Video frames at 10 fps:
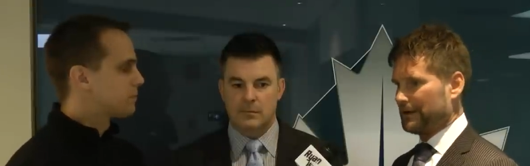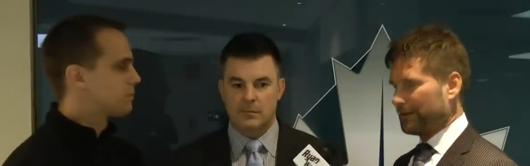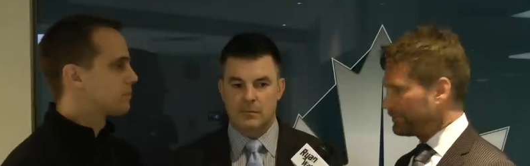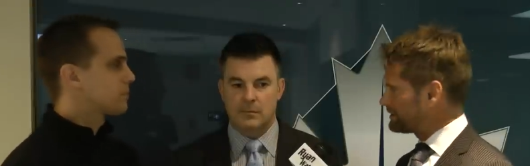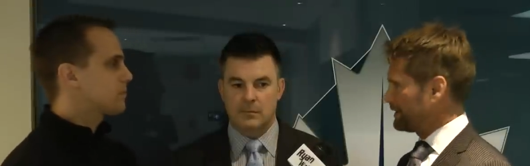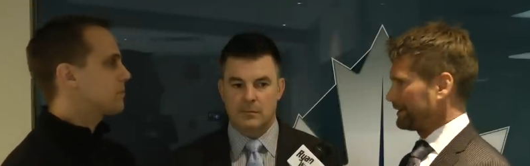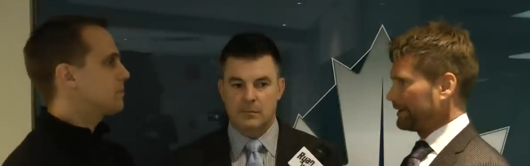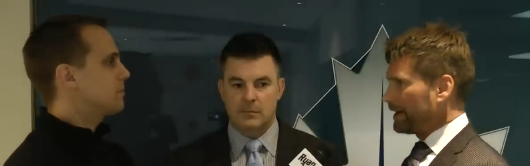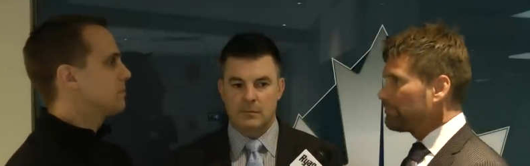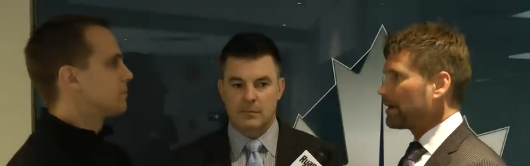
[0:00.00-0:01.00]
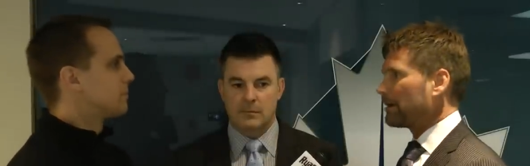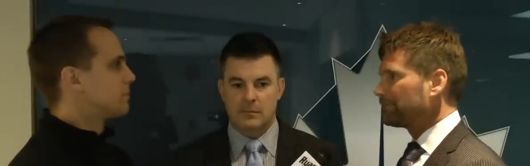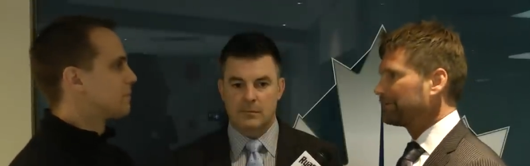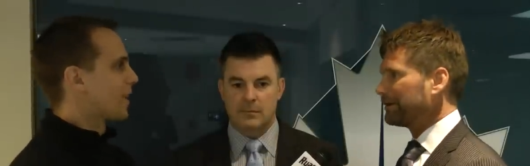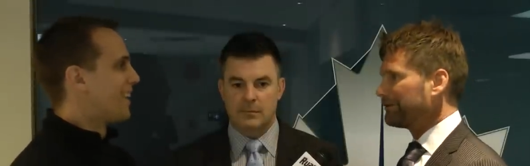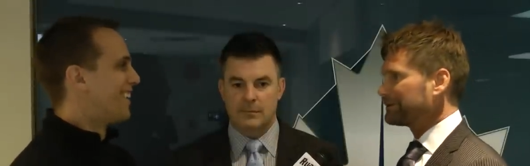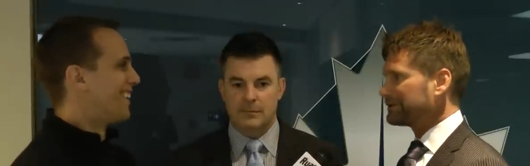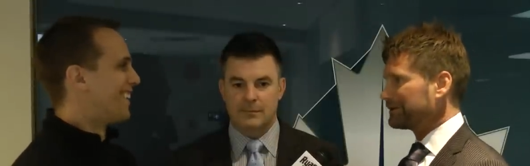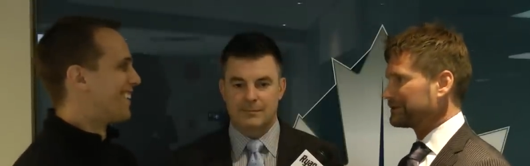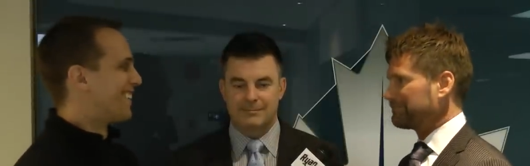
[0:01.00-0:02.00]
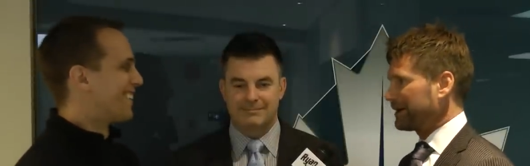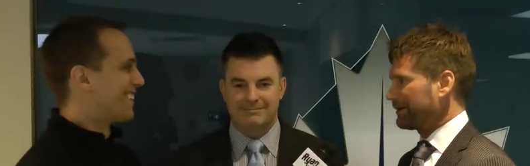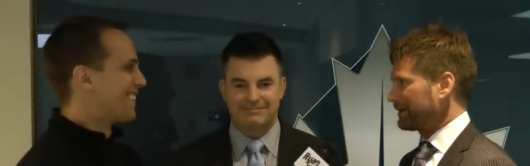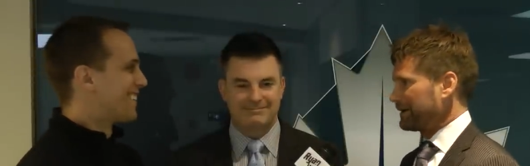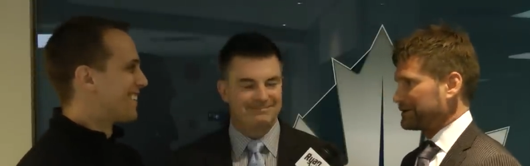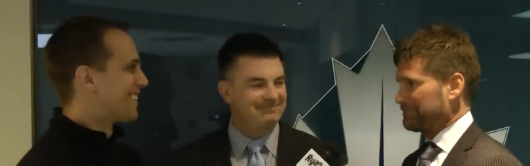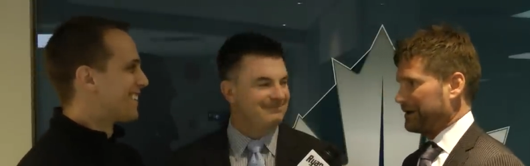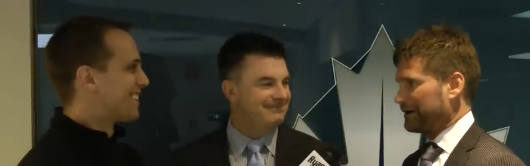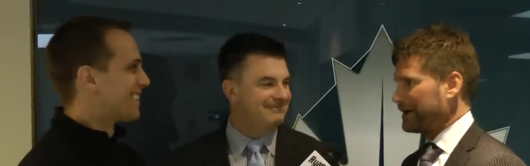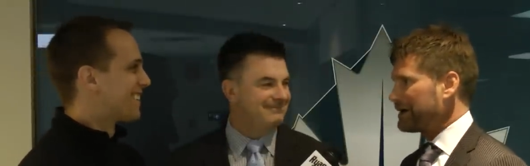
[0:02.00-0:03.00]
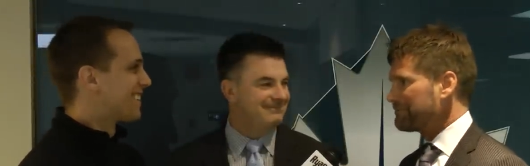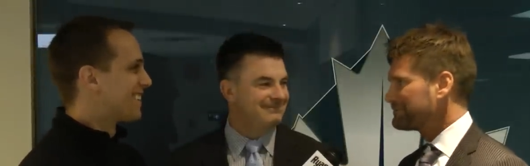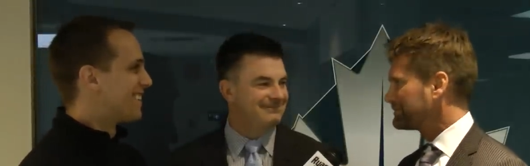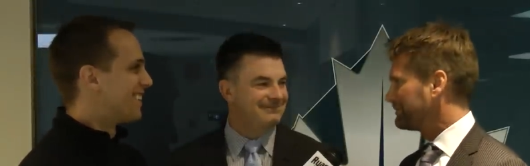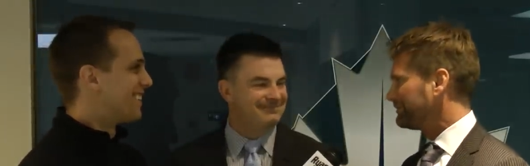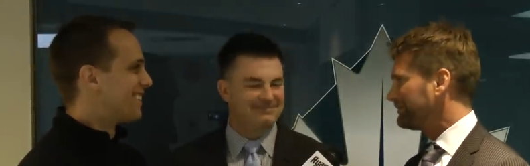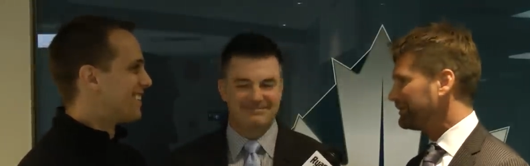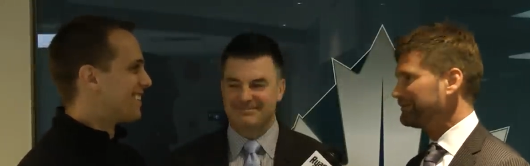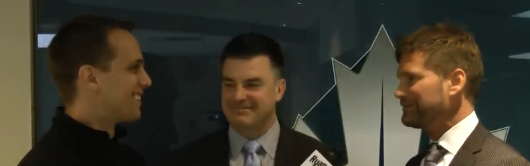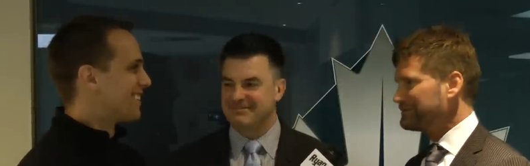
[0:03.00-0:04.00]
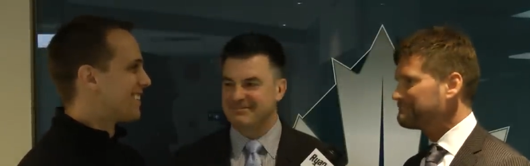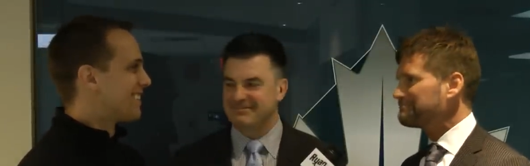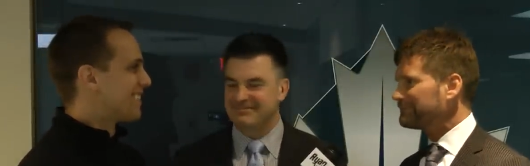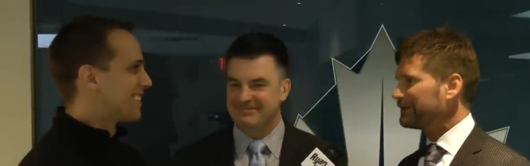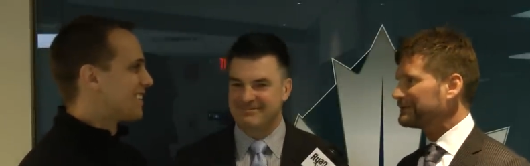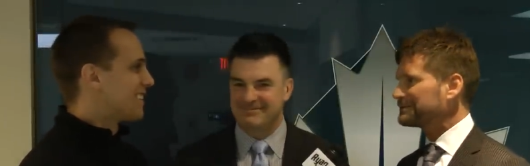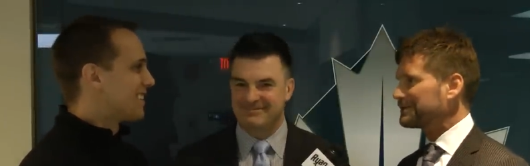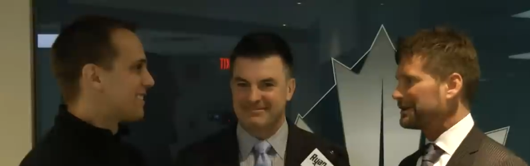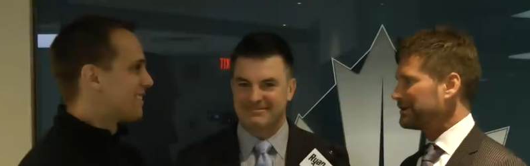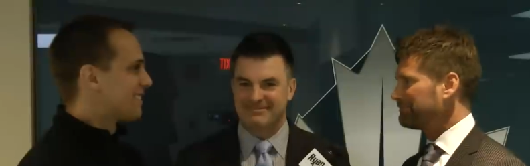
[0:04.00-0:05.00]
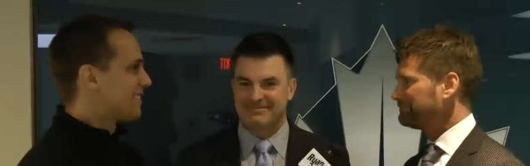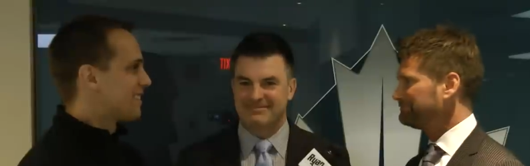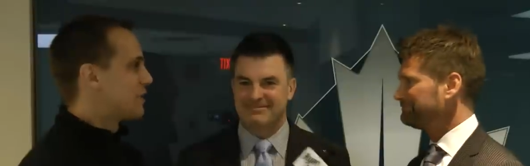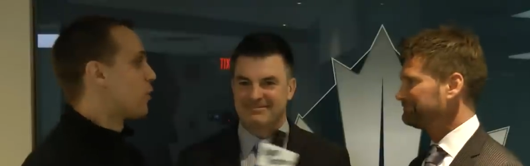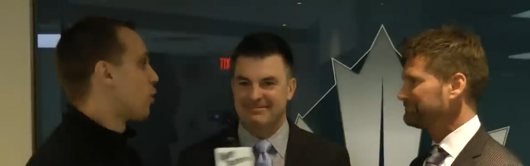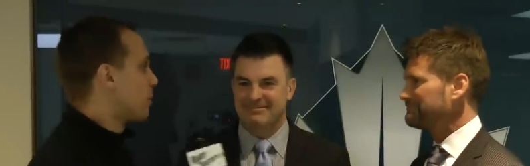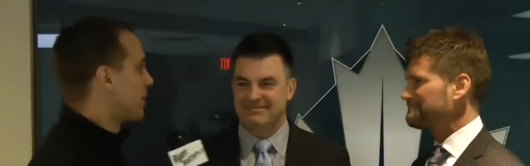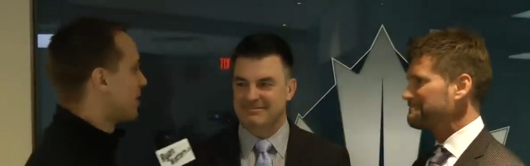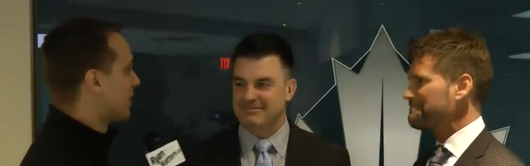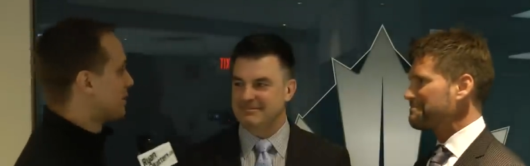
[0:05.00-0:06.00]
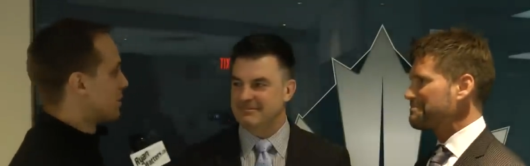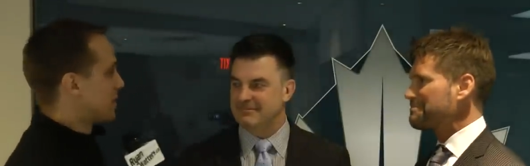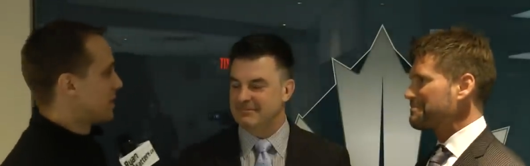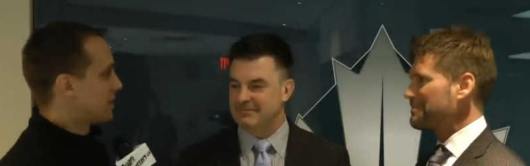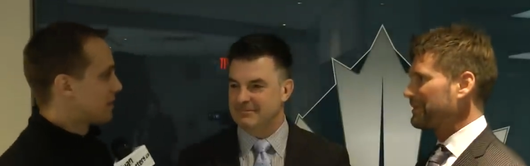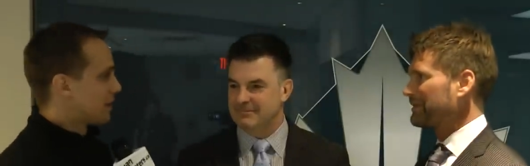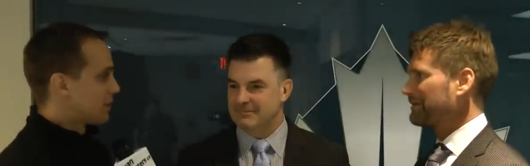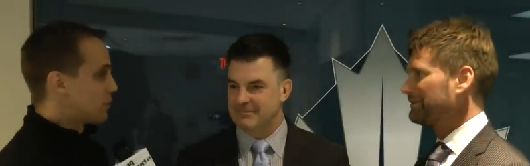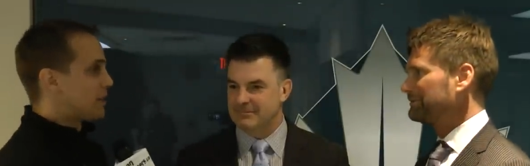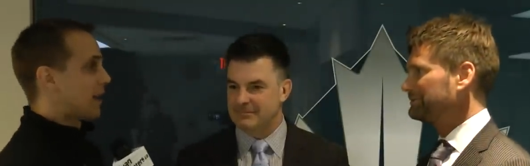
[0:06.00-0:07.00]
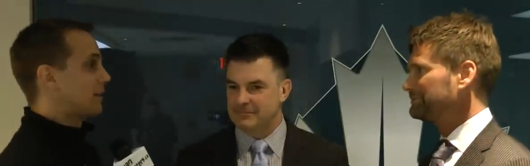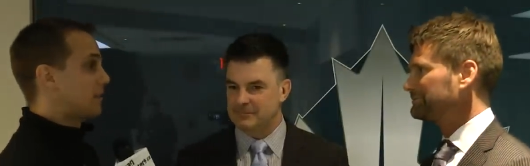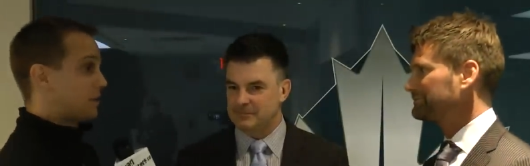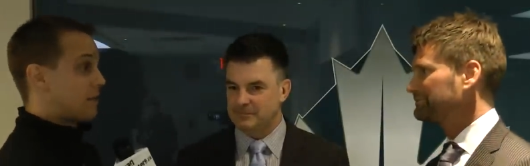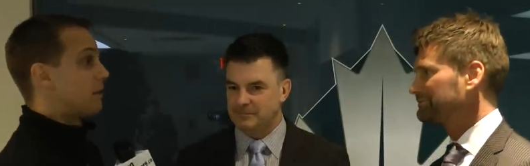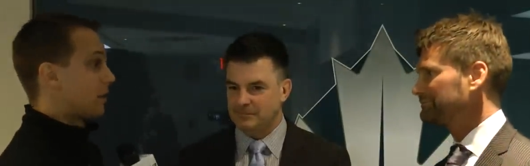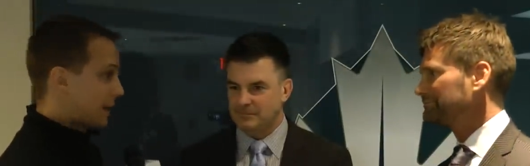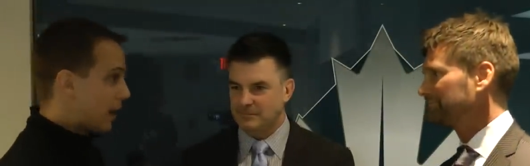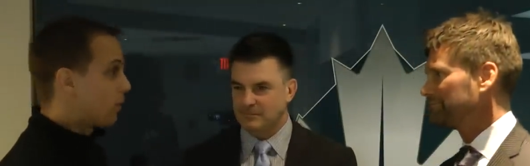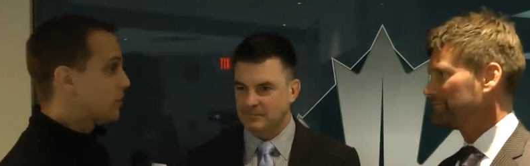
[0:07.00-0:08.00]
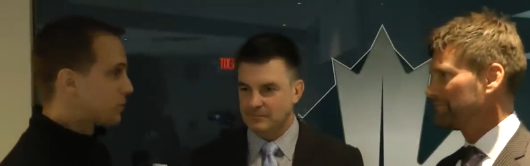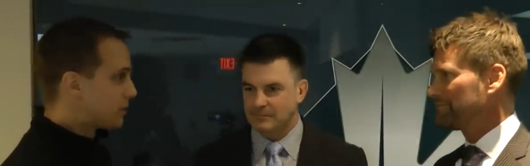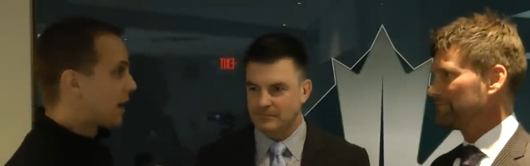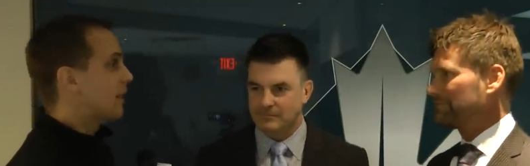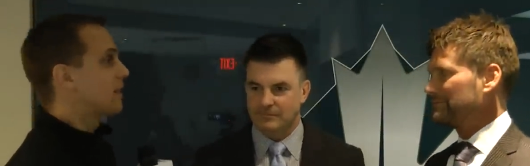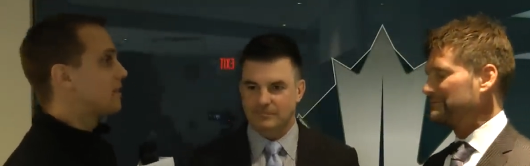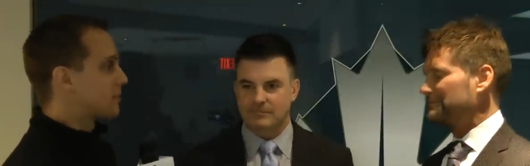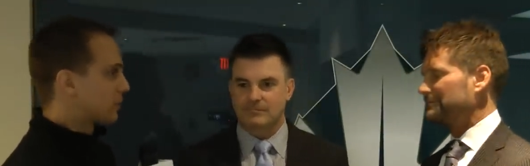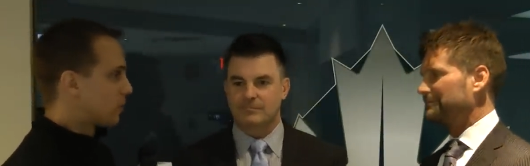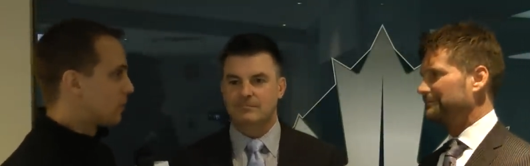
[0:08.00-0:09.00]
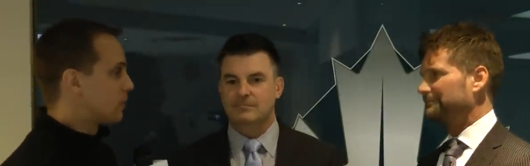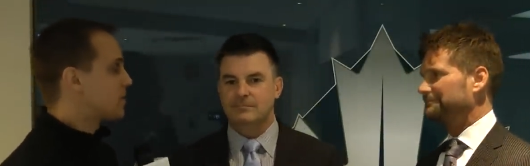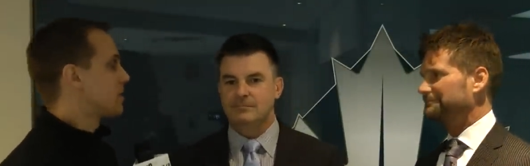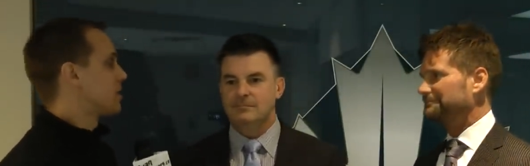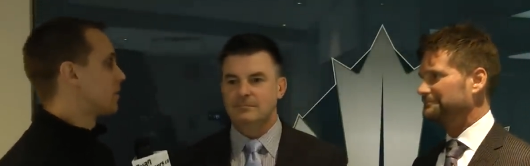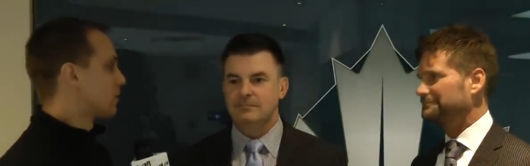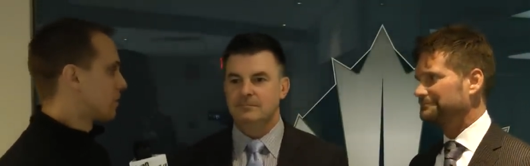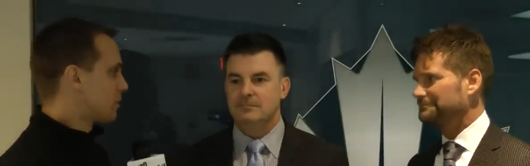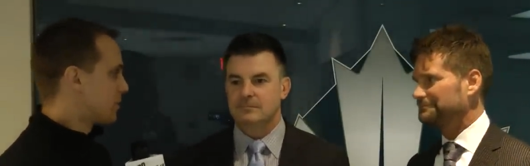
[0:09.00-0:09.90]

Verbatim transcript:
Speaker 1: and we just like the game better. You know, it's a, it's a better it's a better game. So. Uh, that's the key. You're
Speaker 2: hoping that some of these student athletes now are student athletes. They're going to OC, they're going to